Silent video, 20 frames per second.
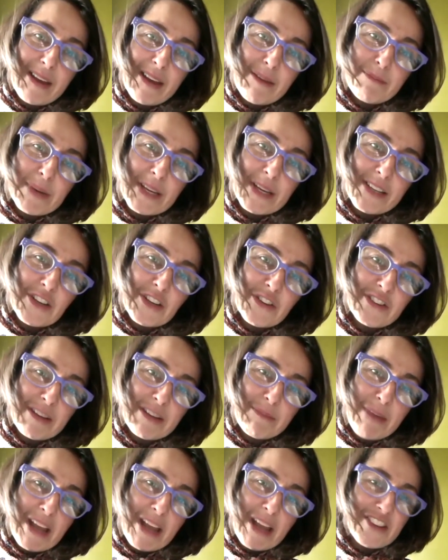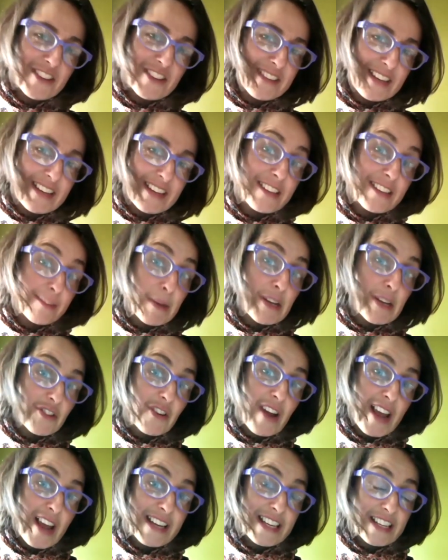Lucy mentioned that it's been
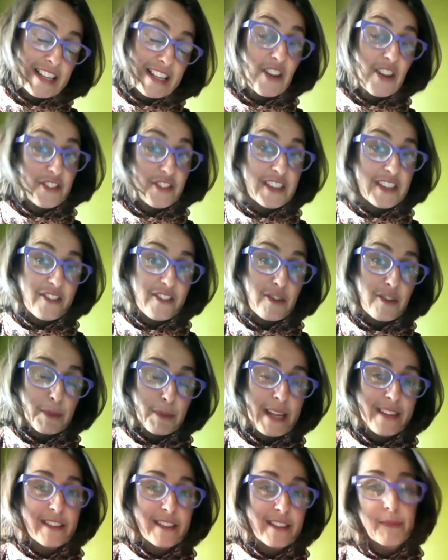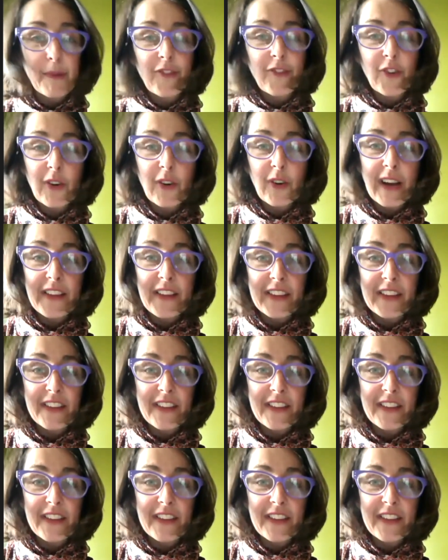tried in lots of different places before and that